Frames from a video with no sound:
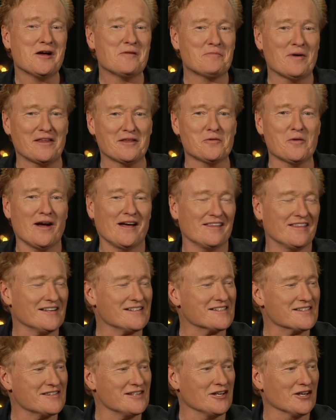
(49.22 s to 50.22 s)
By the way,
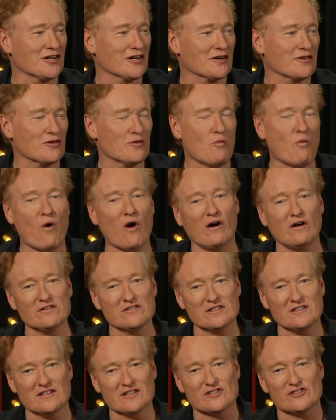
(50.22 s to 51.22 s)
this theater, the
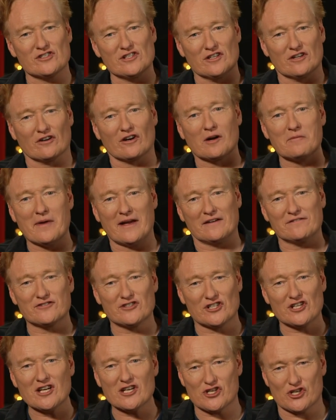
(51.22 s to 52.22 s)
walls in this theater are made of
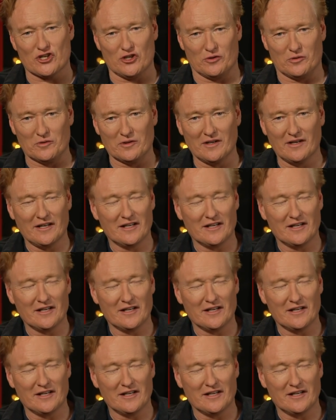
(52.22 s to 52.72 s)
tissue.